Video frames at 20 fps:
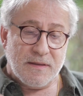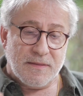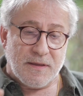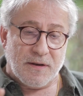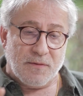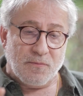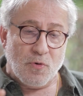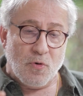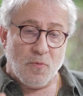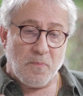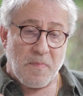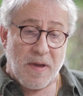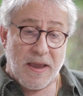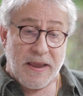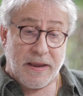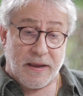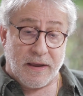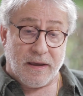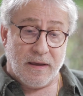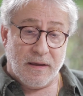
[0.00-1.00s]
that will
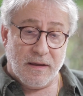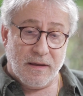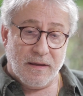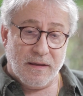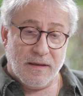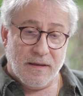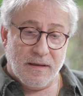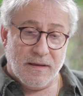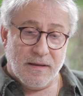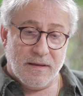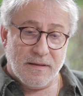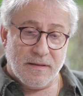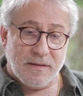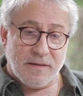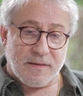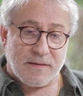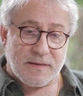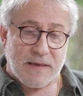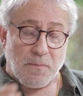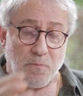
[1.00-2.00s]
make
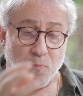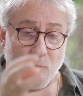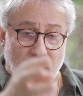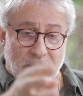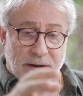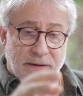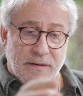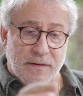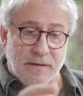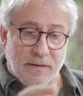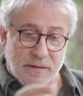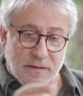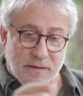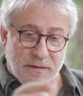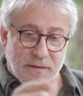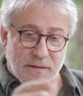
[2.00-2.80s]
someone